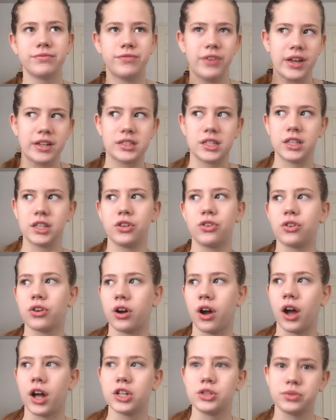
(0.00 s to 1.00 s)
fancy
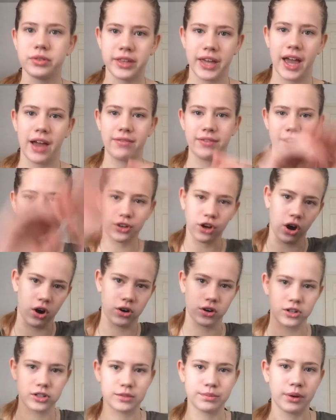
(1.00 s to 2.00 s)
garage where they have like
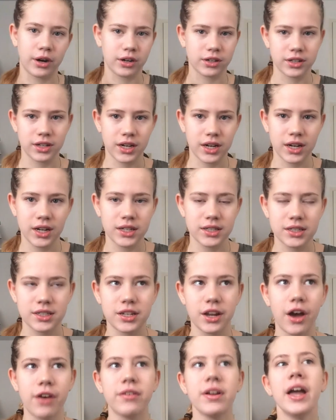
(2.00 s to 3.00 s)
cars parked in it and
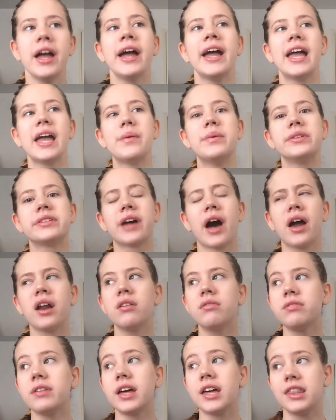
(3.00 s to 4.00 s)
stuff. It was
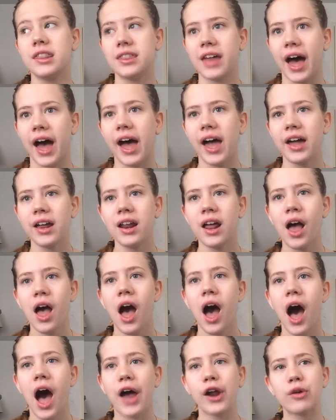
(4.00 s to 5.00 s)
kind of like that.
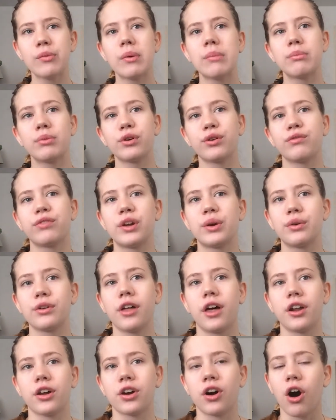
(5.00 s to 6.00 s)
I don't remember if there were
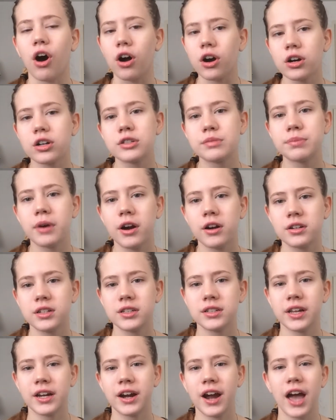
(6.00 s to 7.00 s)
a lot of cars parked
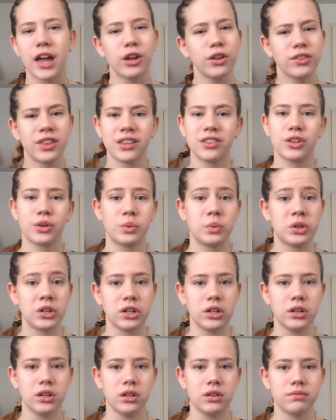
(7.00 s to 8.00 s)
in there. I don't think there
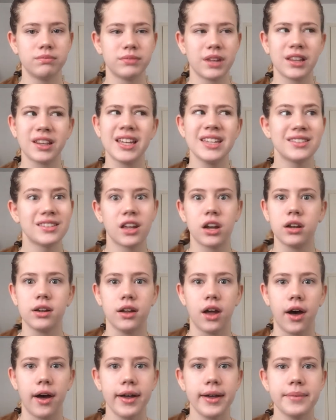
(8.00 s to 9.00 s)
were, at least not a
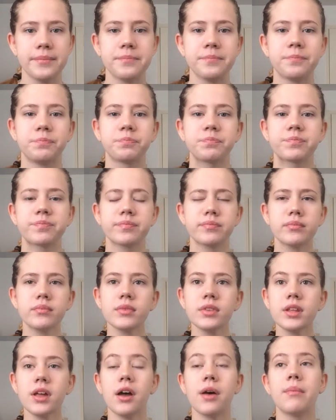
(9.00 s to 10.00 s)
lot,
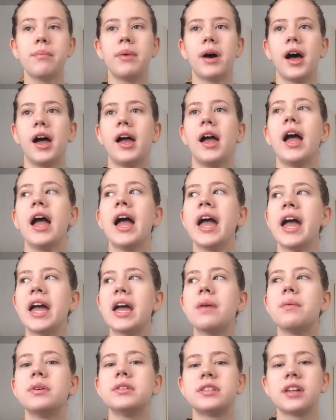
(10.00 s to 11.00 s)
but
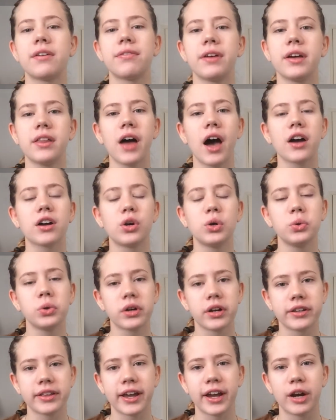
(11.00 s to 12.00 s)
it was definitely a lot
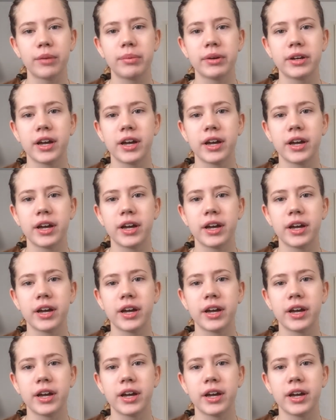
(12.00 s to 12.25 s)
cooler in there